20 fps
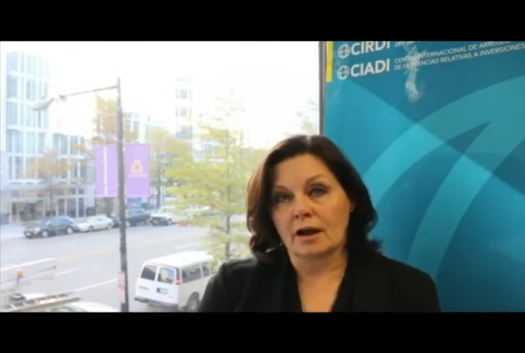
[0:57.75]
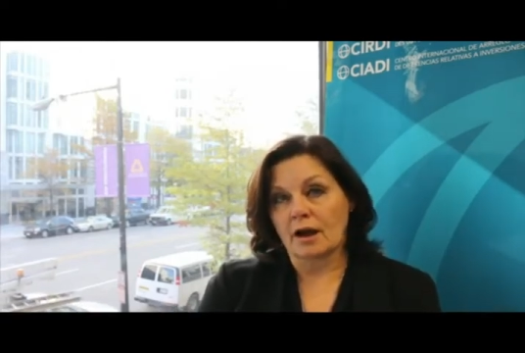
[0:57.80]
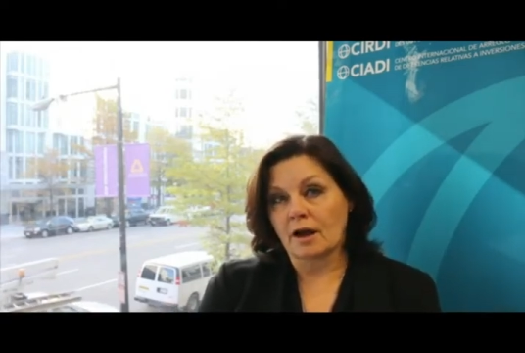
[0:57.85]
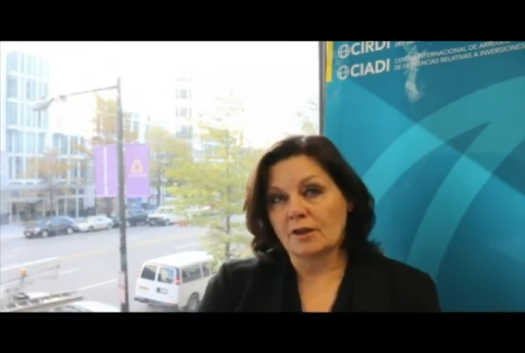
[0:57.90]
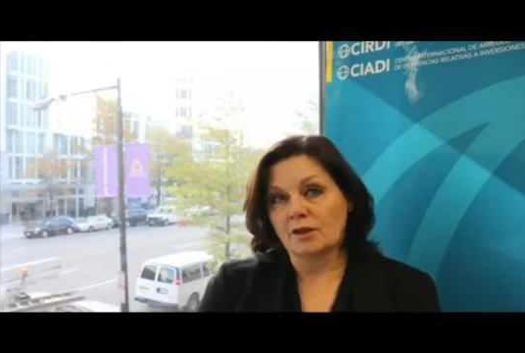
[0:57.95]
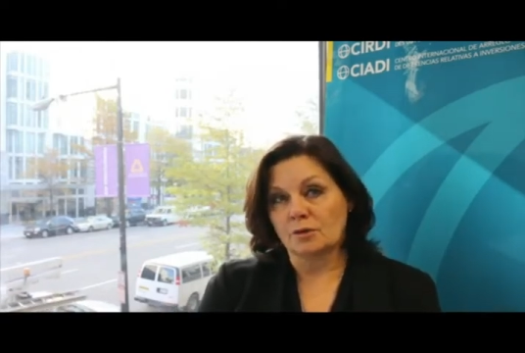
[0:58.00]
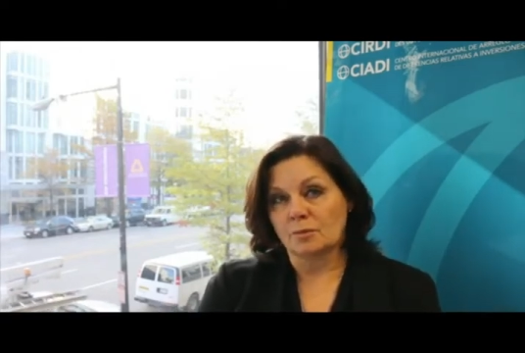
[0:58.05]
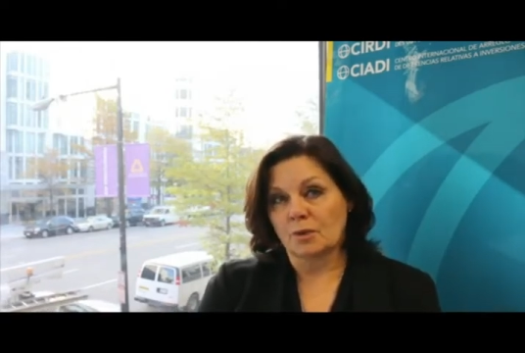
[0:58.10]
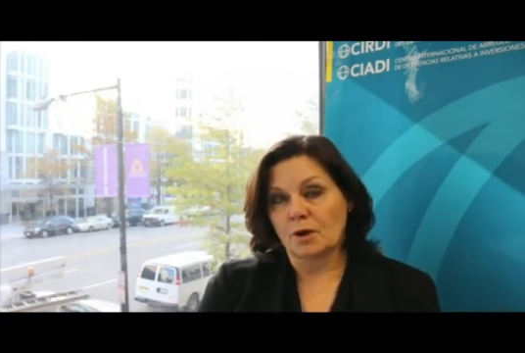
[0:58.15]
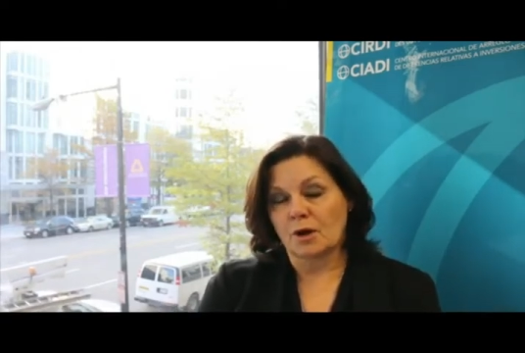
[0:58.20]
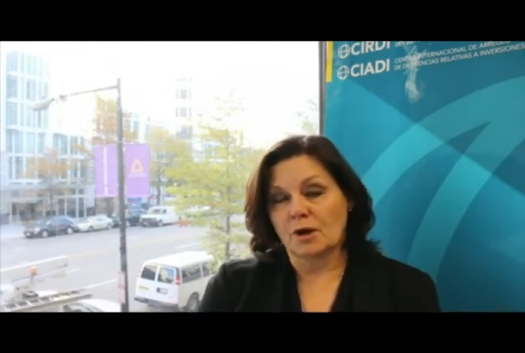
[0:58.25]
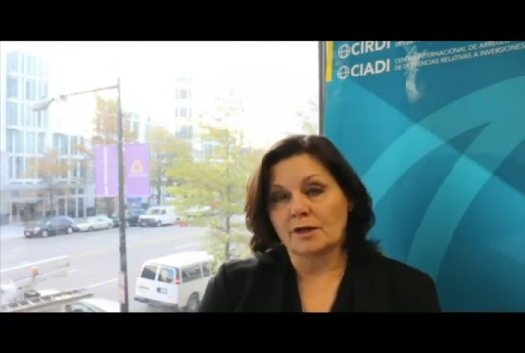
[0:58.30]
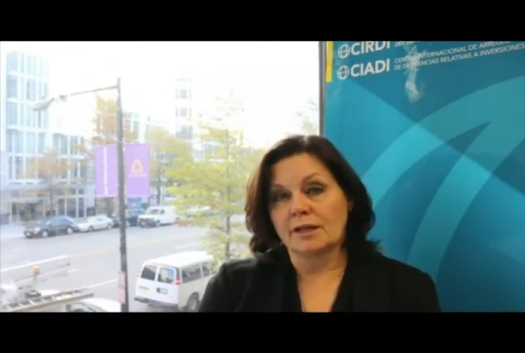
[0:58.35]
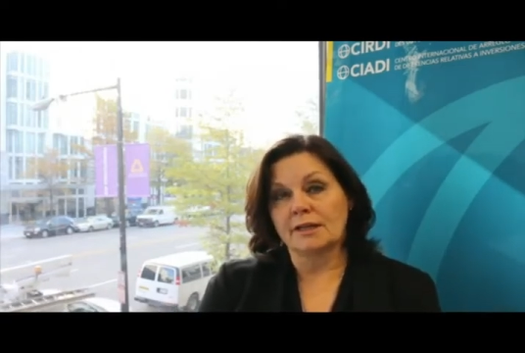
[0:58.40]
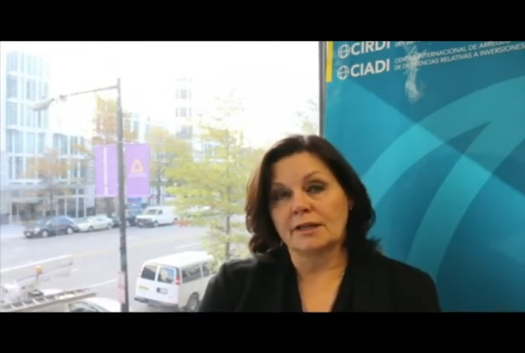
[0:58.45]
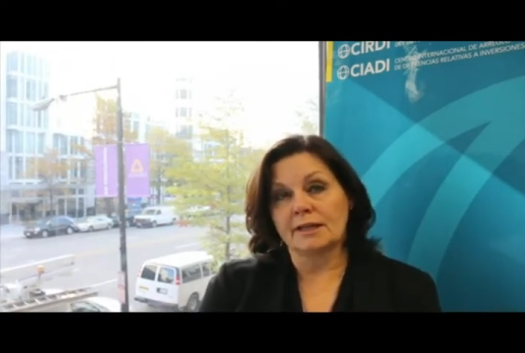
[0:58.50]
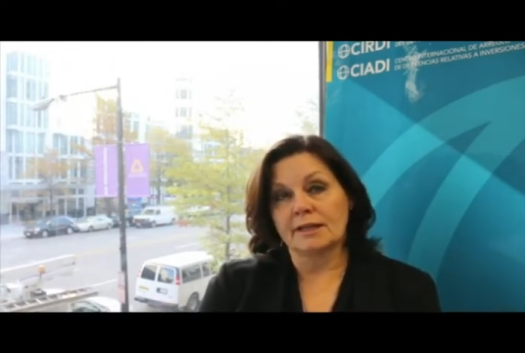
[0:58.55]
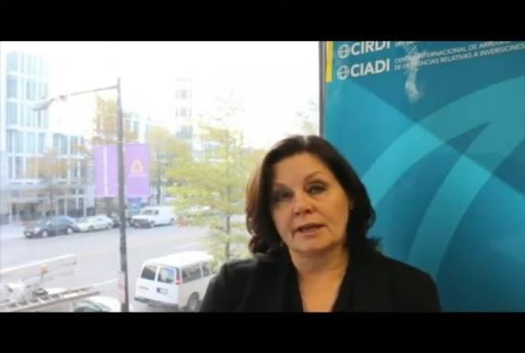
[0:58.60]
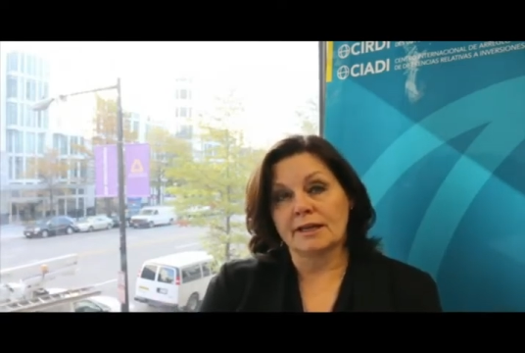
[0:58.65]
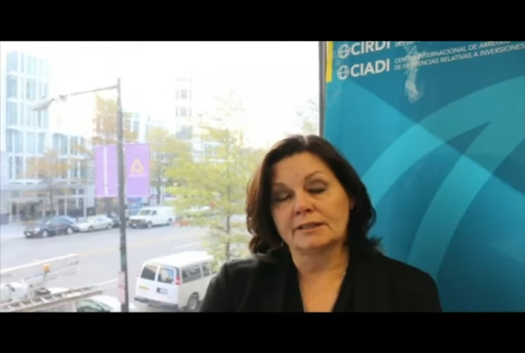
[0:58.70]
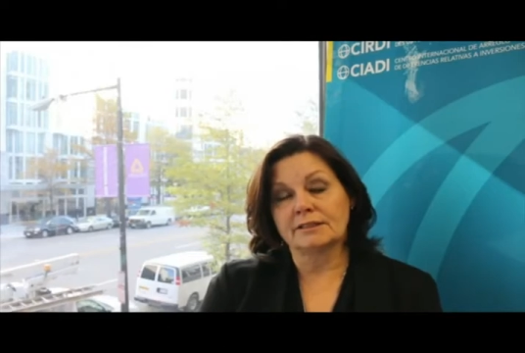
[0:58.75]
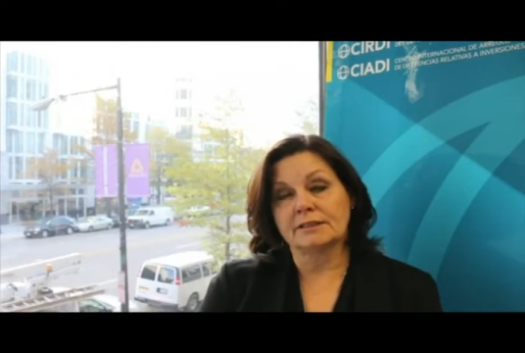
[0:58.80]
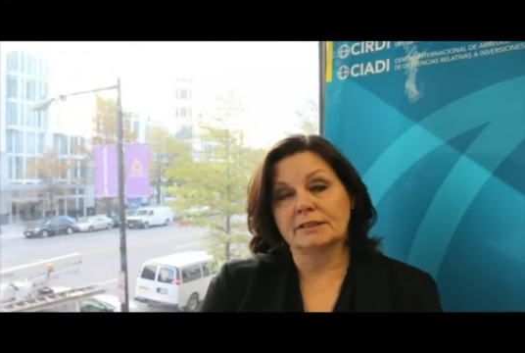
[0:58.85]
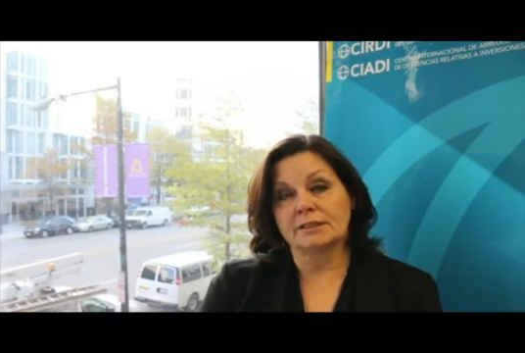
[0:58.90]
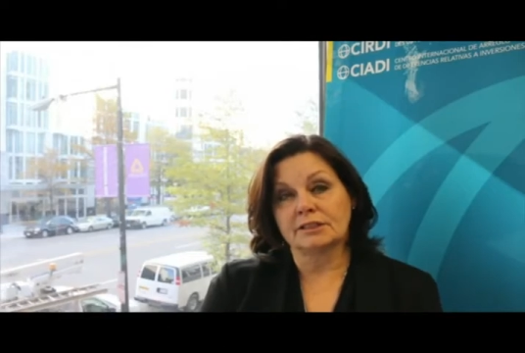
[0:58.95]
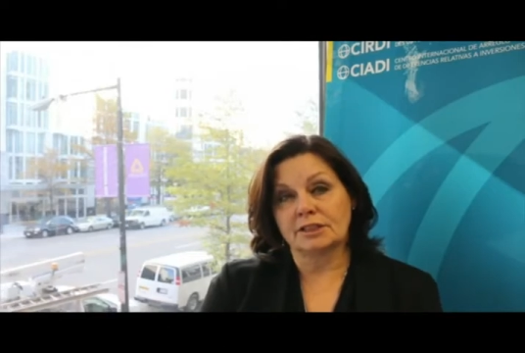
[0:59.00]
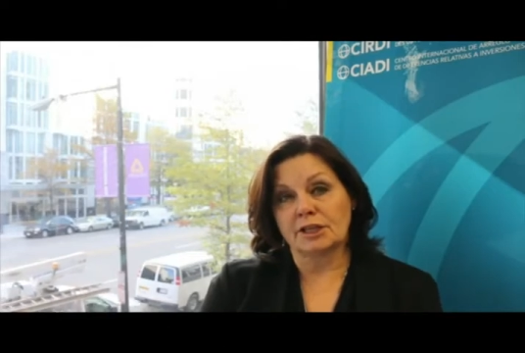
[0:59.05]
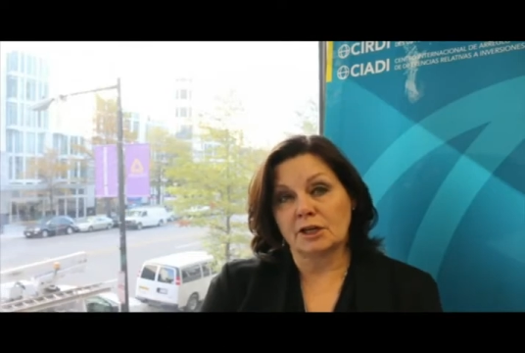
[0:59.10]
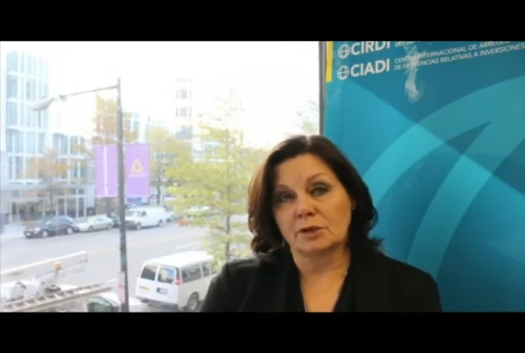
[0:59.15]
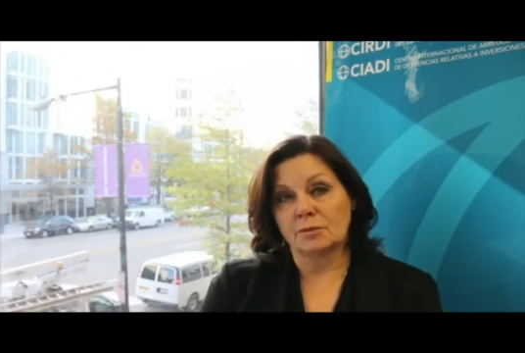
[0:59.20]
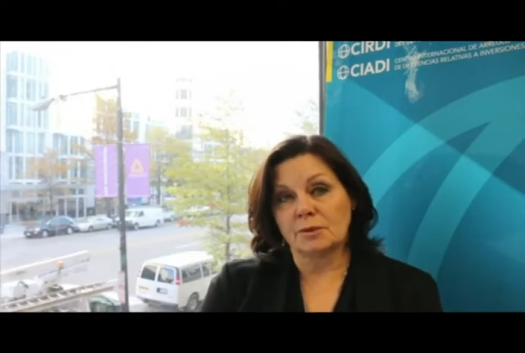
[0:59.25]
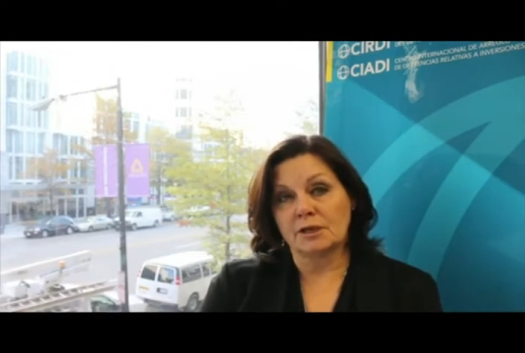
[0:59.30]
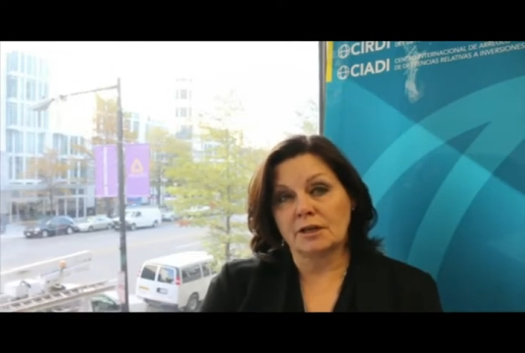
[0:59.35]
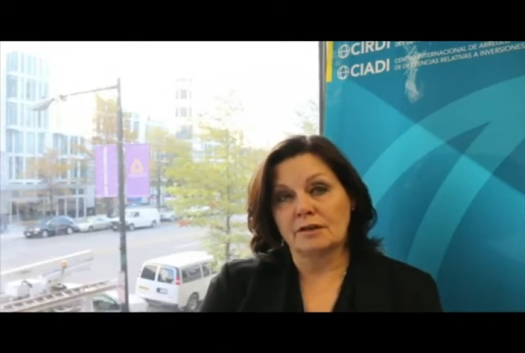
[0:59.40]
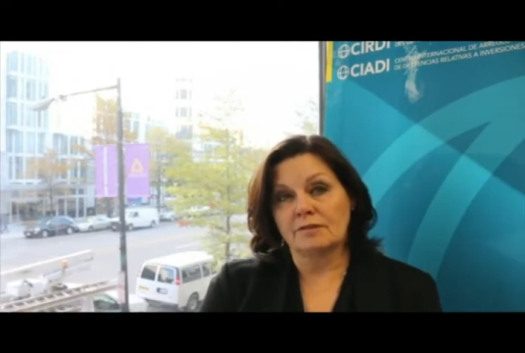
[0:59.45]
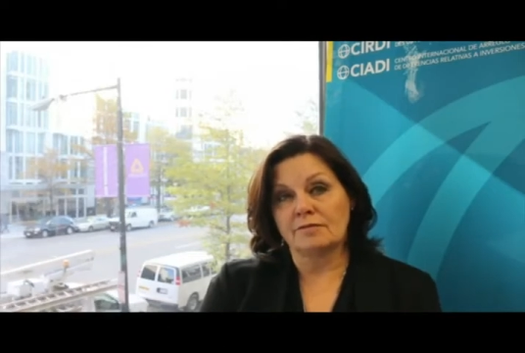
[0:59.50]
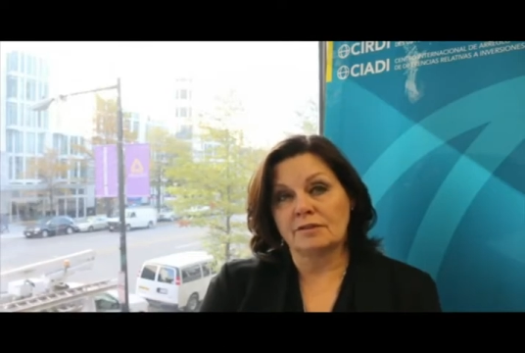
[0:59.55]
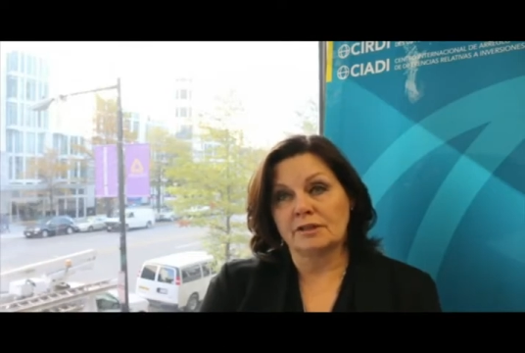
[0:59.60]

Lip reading: either party can ask the Chairman of